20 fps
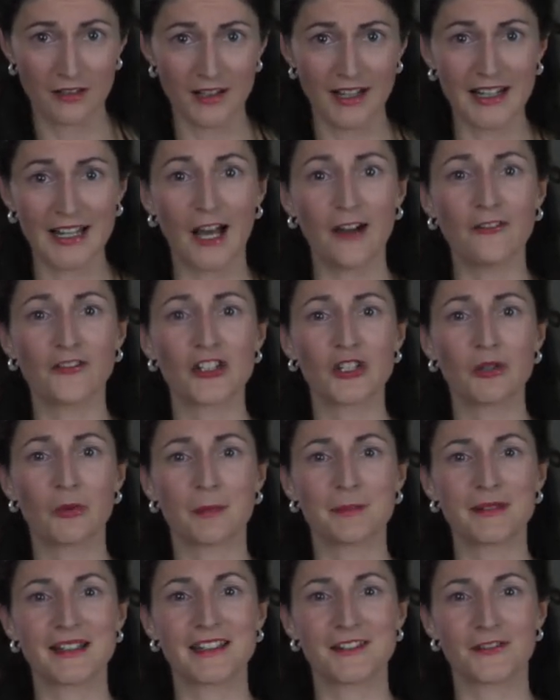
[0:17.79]
I offer you a
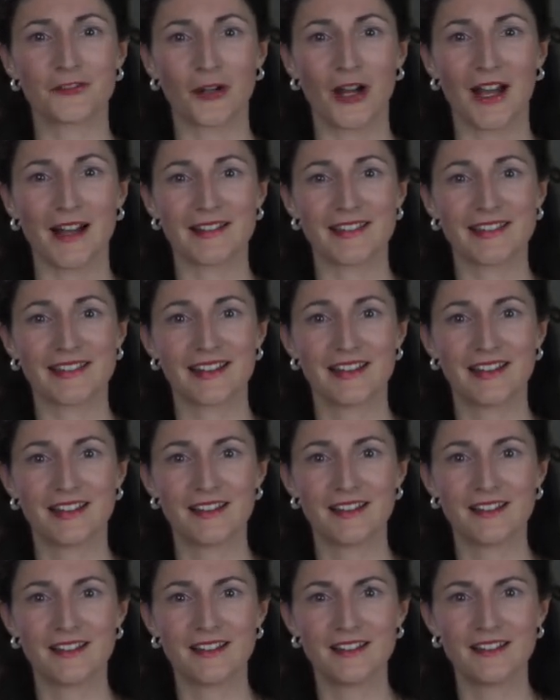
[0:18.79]
blade of grass.
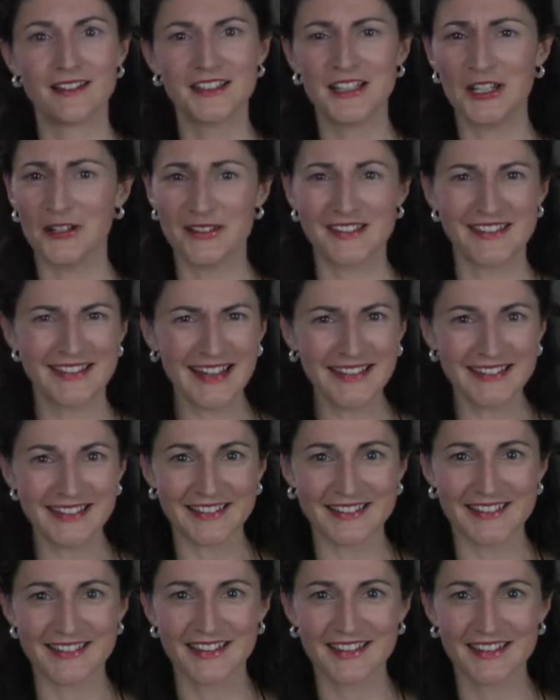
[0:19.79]
You're
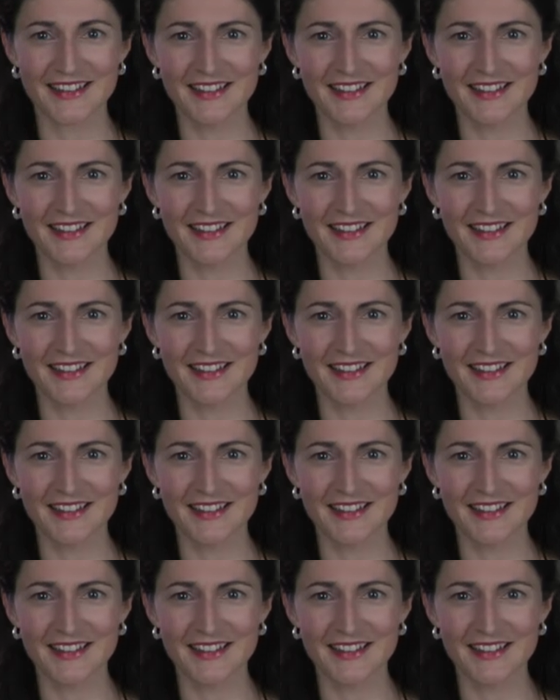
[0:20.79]
indignant.